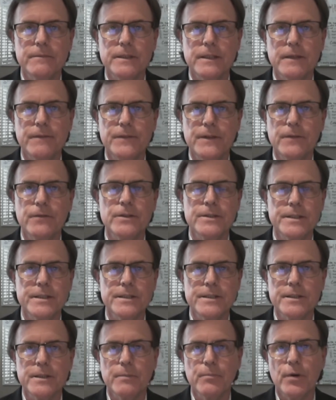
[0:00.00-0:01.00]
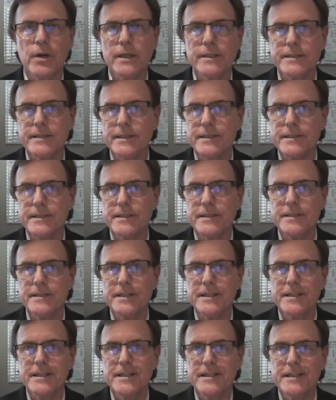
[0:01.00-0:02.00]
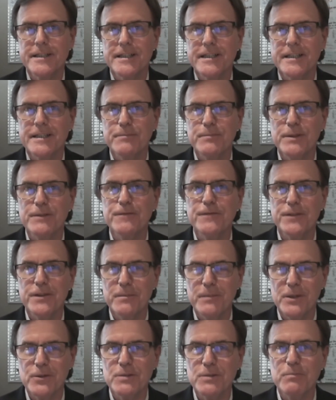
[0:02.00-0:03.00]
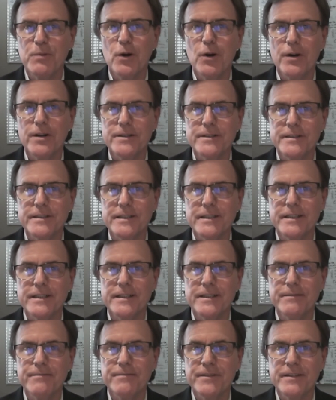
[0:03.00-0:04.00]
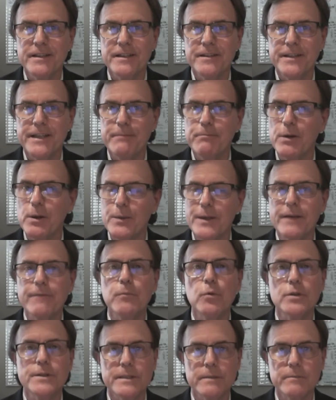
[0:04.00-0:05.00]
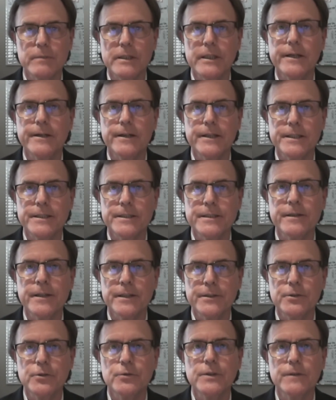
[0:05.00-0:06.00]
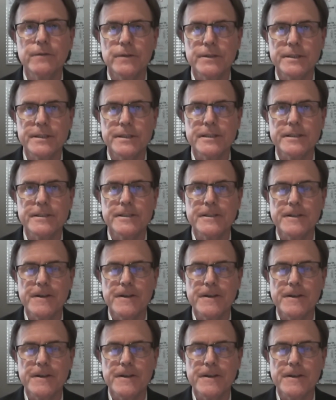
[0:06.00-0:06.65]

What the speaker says: differences in the processes, but for the most part, they probably have more similarities than they do differences.